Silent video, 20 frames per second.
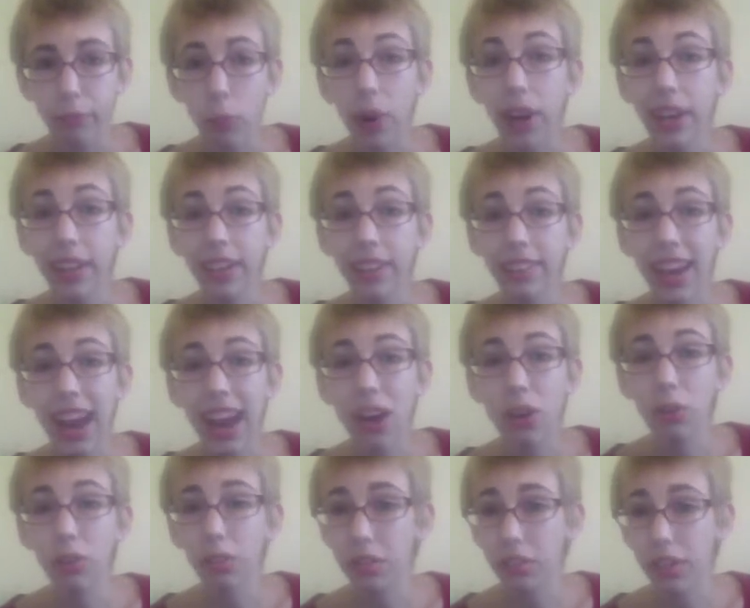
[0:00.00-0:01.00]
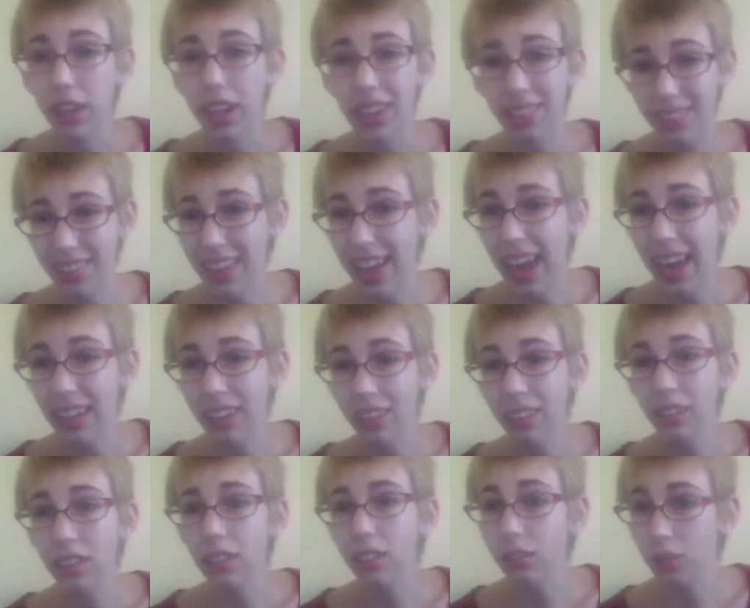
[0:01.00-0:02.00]
When in doubt, and it's a cat
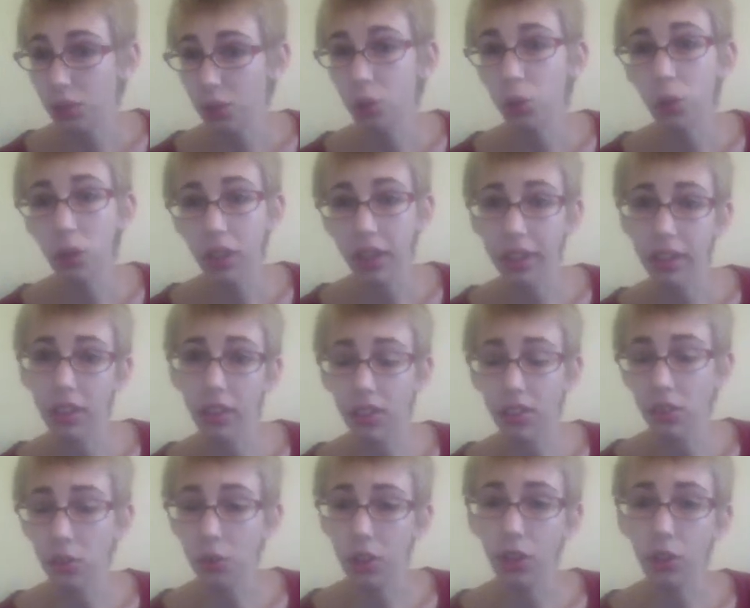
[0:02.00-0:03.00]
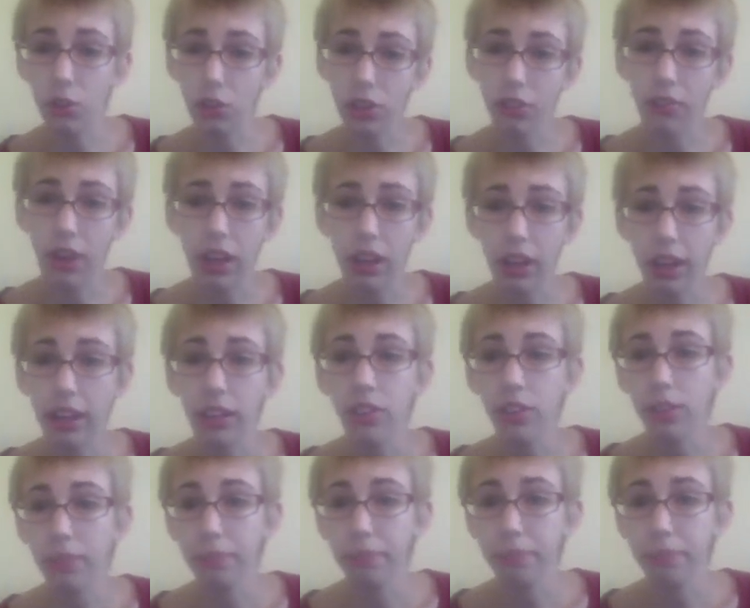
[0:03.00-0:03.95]
litter, Google it, because you can usually find an answer.